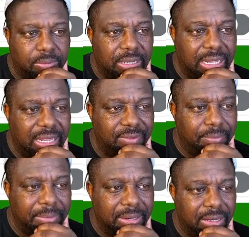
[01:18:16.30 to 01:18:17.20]
What do I have
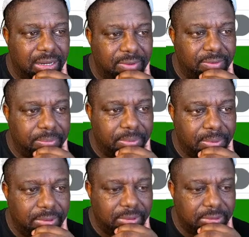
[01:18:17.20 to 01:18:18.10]
him at? 11
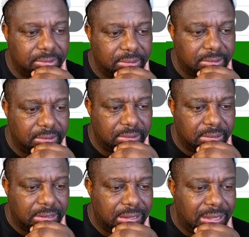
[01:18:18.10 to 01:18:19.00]
points.
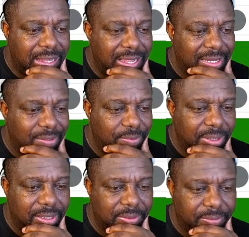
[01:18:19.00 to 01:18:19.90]
All right,
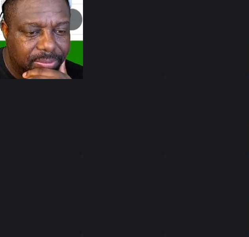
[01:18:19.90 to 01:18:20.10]
well,